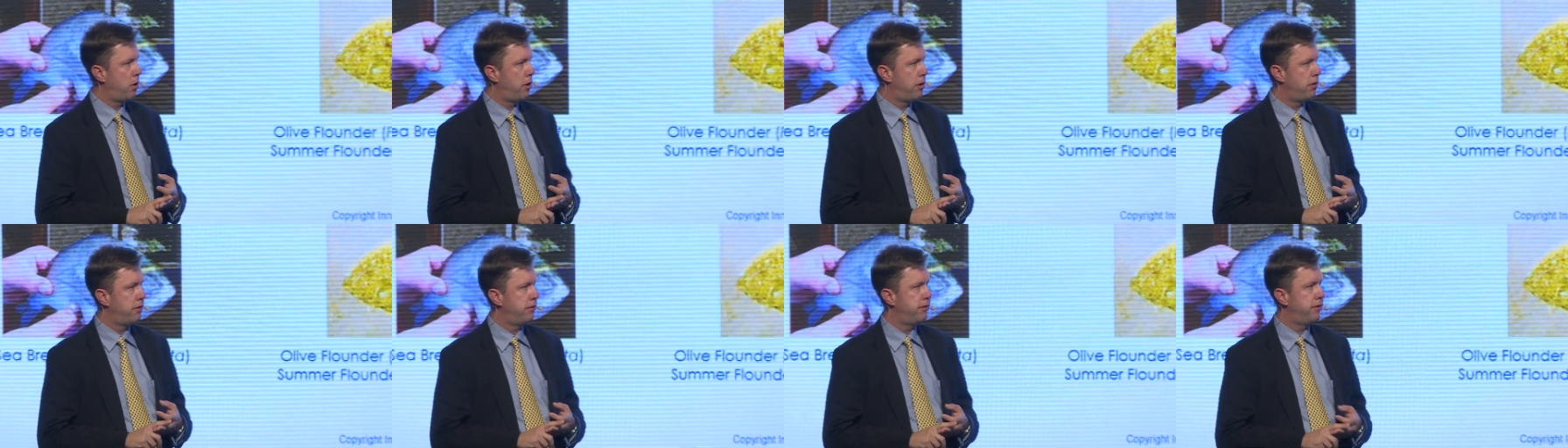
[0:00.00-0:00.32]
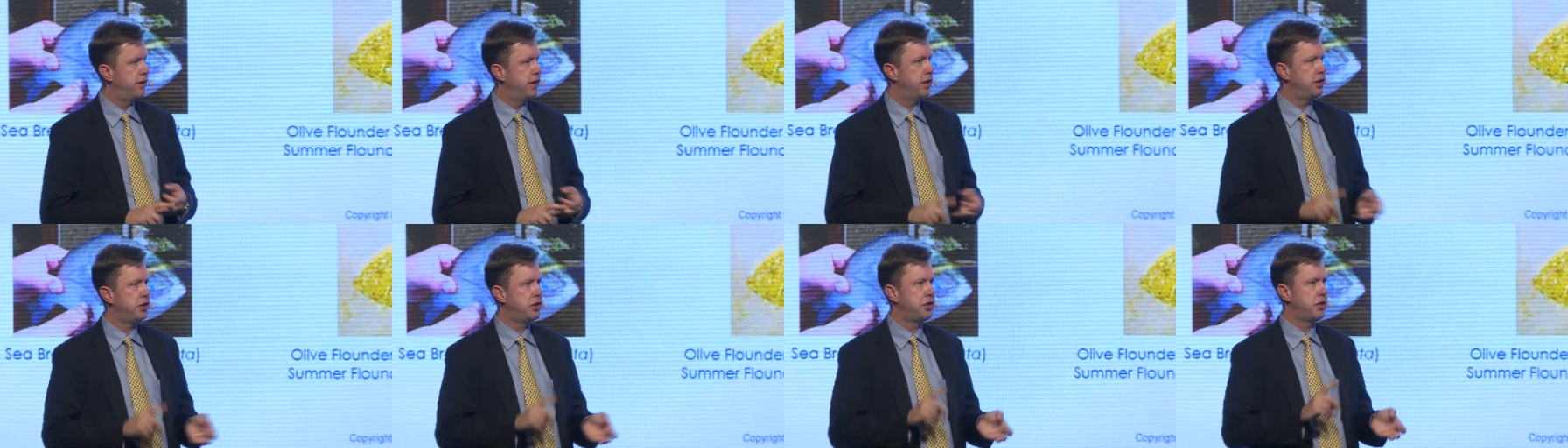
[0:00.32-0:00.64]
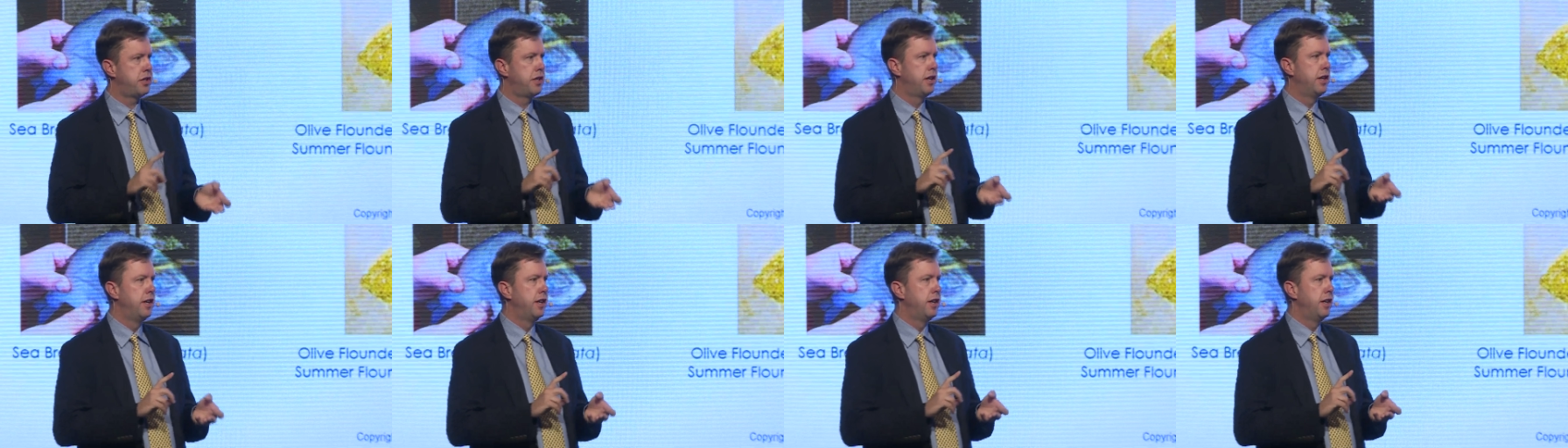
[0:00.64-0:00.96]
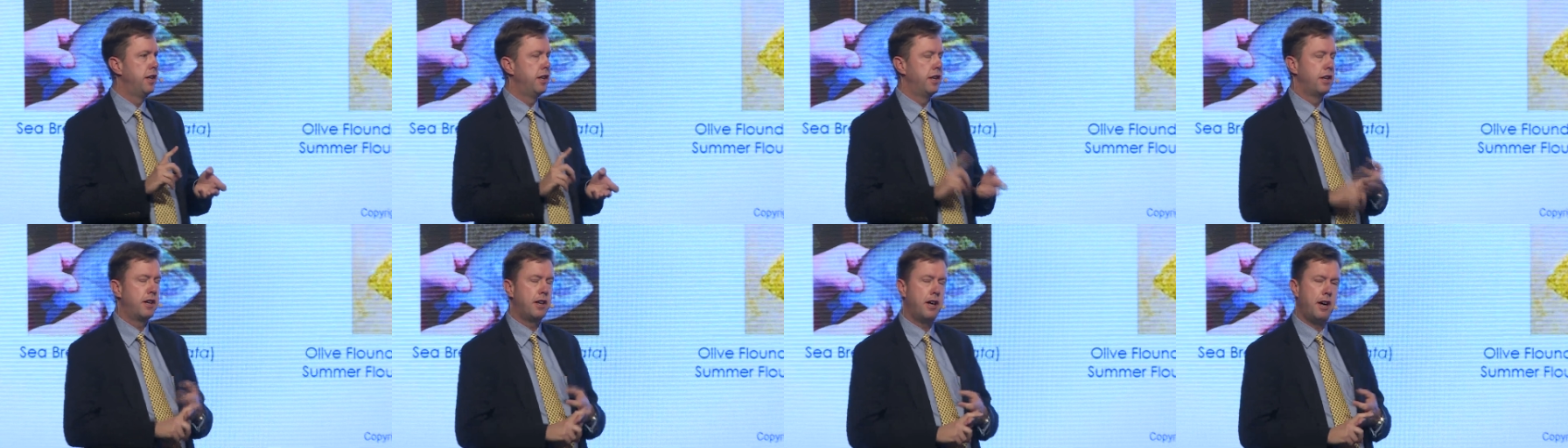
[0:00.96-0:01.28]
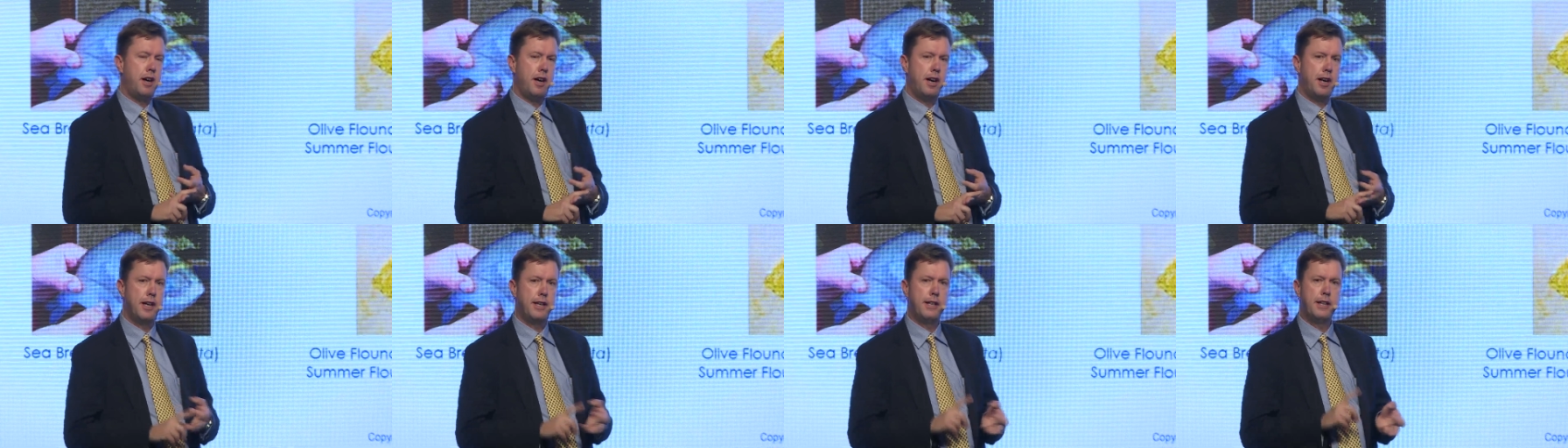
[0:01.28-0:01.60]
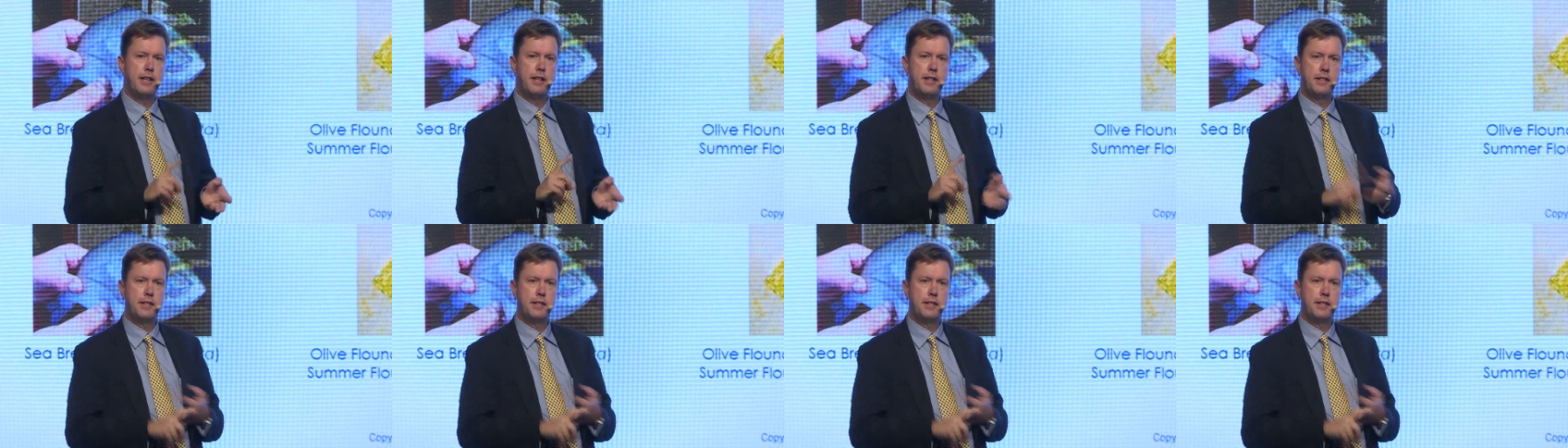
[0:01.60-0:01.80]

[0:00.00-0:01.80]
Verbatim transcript: water fish, cod,